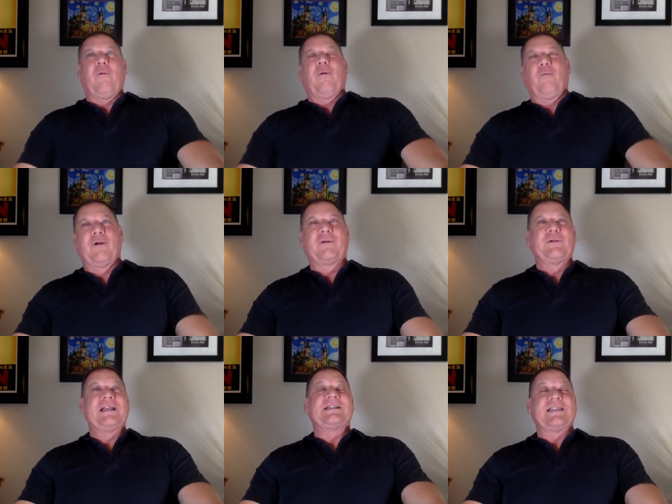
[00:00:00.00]
what a
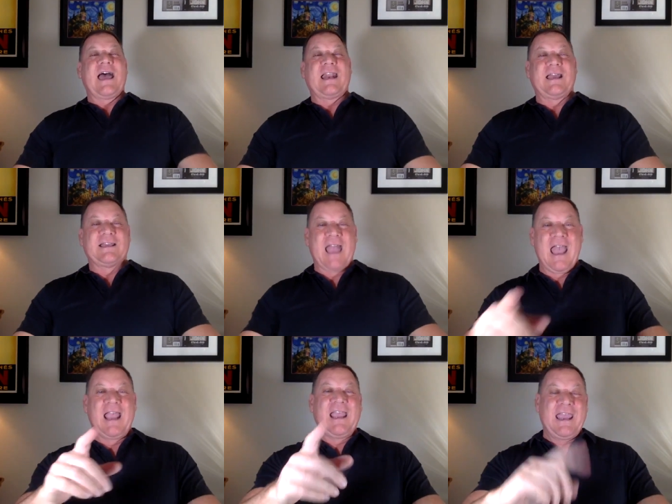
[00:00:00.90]
reach that is.
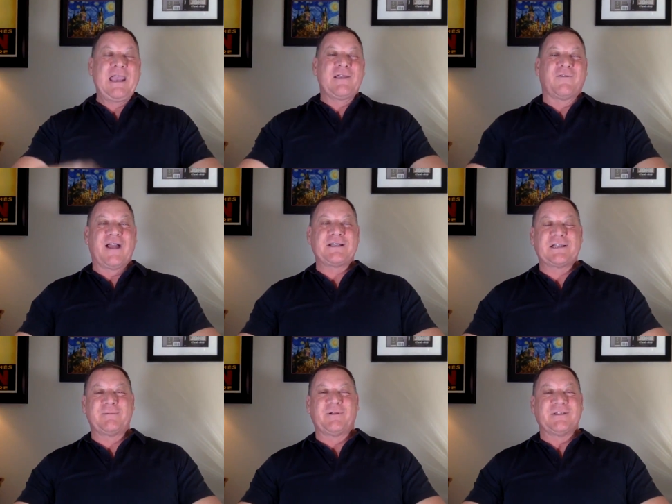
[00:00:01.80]
Hey, eat your
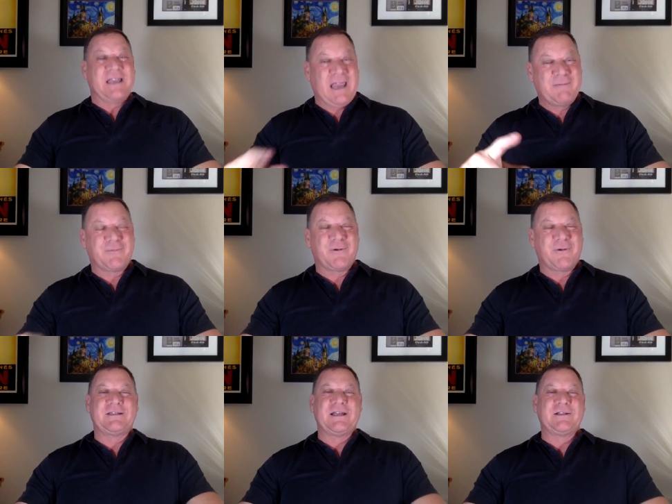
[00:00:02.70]
vegetables, eat
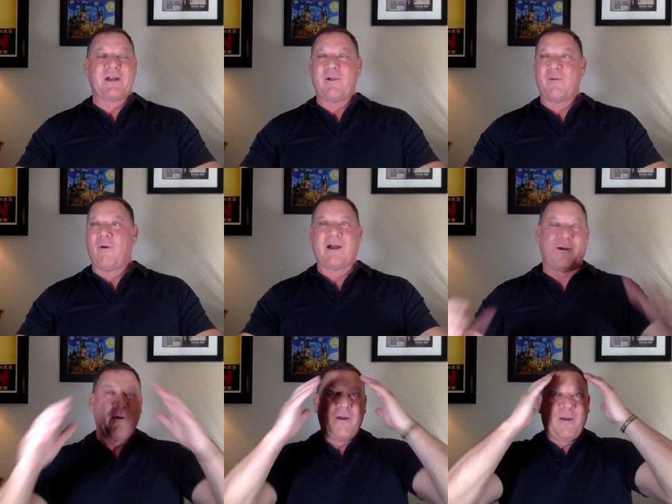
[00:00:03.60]
protein, drink water.
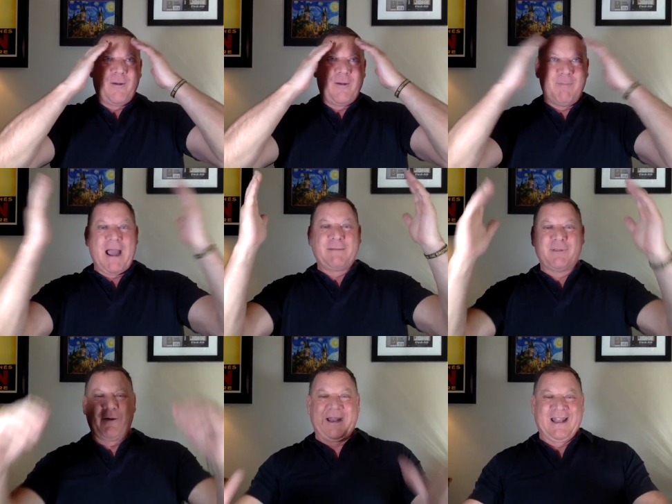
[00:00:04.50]
Mind
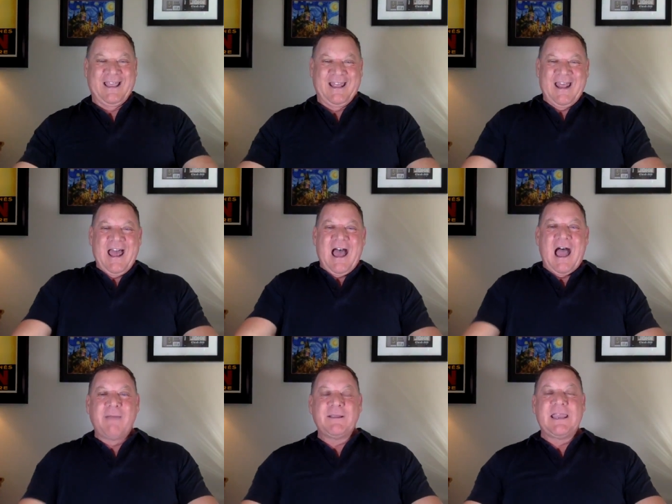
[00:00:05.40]
blowing.
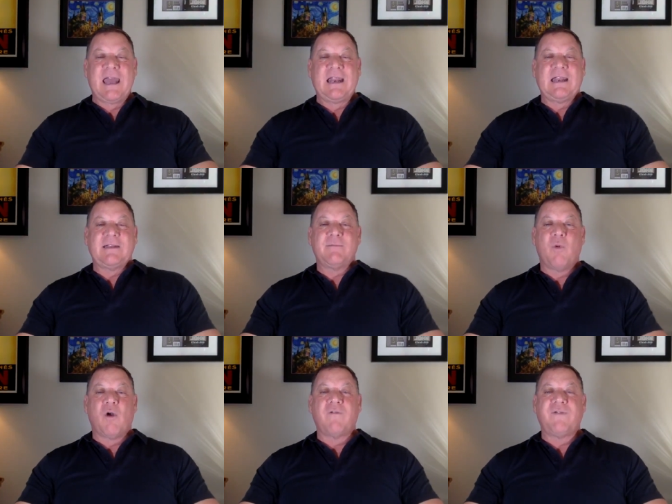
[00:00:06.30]
I've been getting in
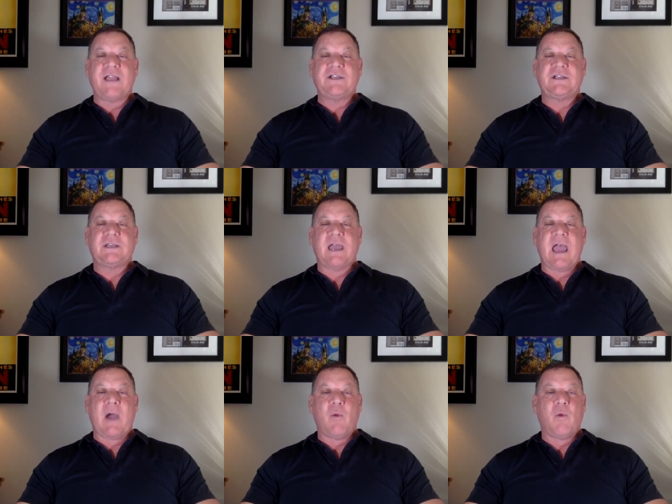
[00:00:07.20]
more veggies
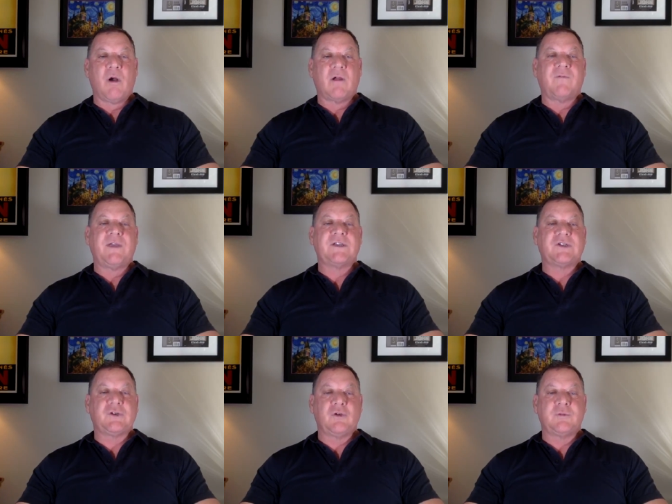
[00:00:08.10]
at work via
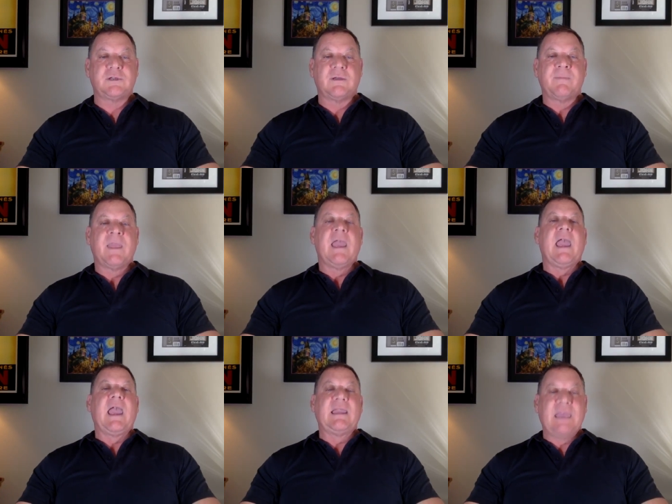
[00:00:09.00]
soups
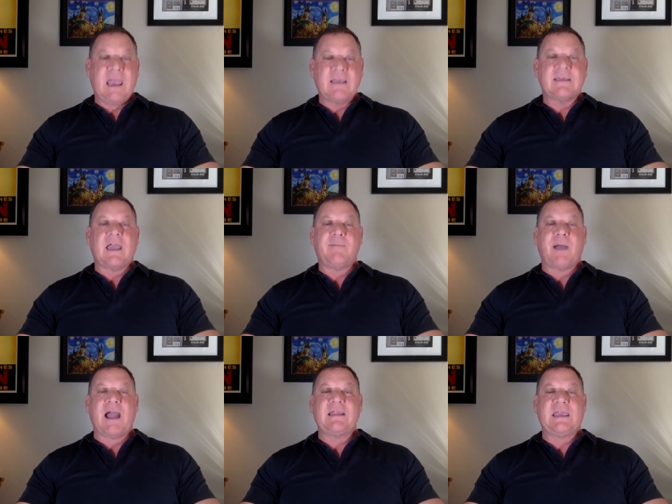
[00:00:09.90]
and yes, I
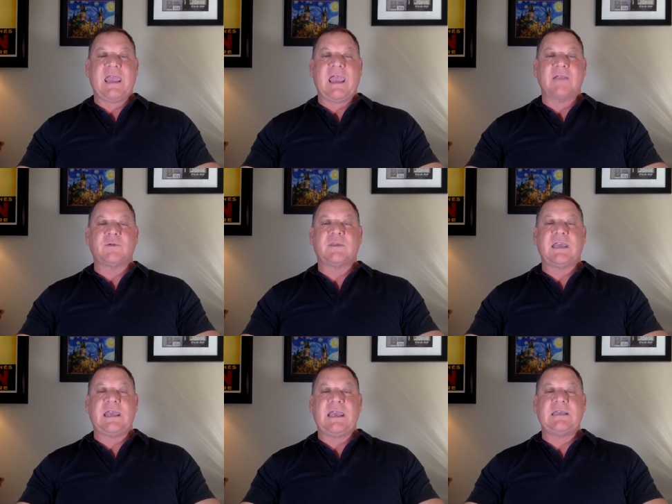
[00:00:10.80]
buy the cans with
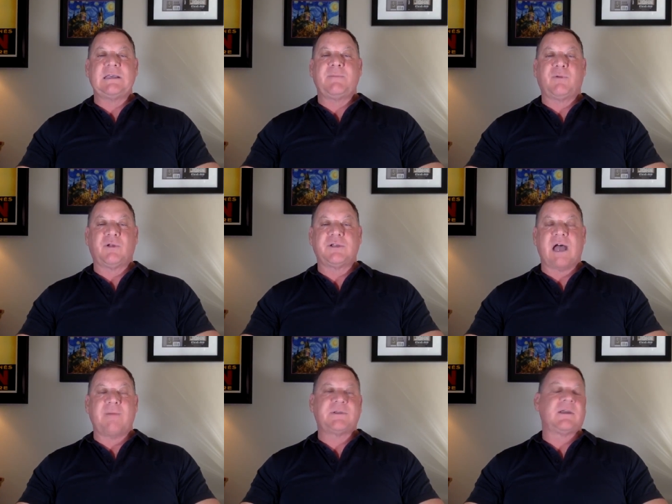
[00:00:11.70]
the easy pull
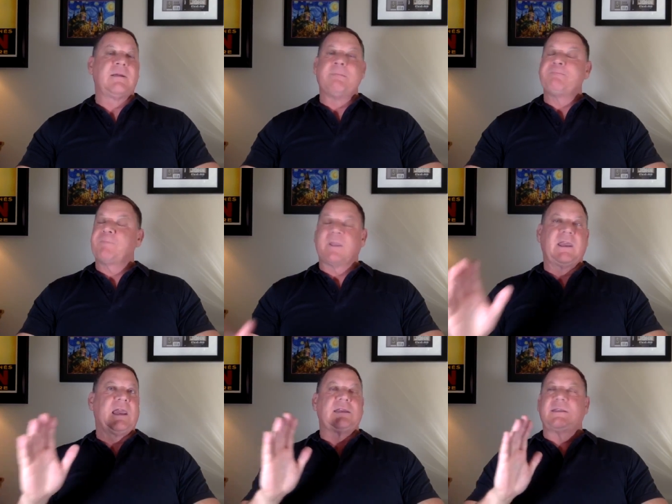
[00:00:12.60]
tops.
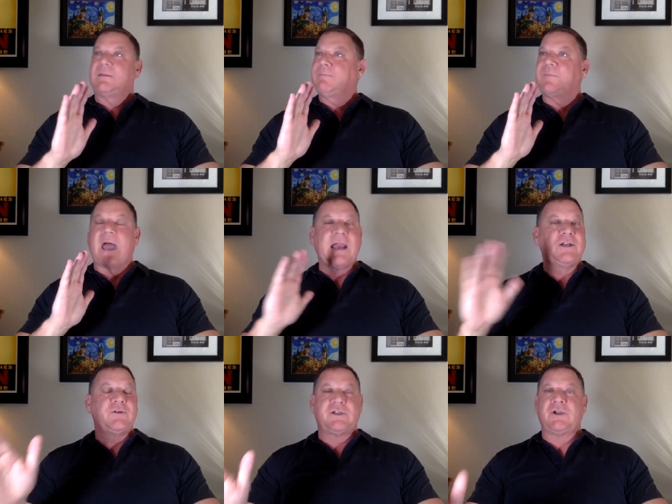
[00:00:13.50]
It I
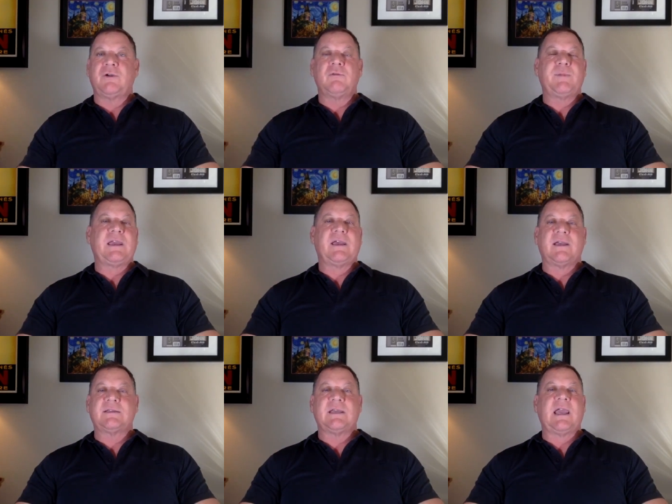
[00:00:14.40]
do too
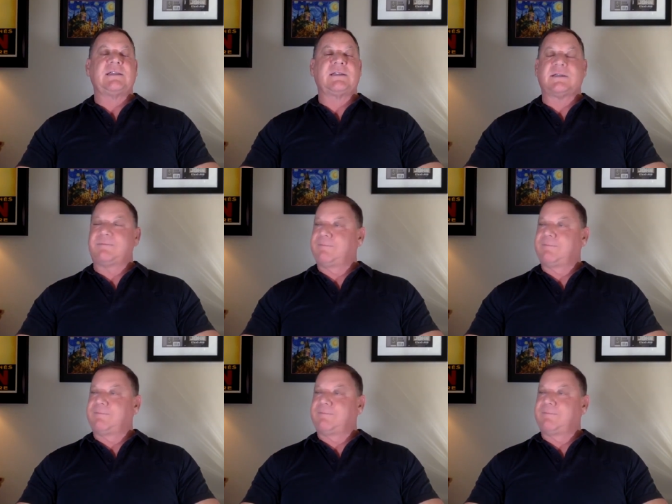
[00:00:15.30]
because it's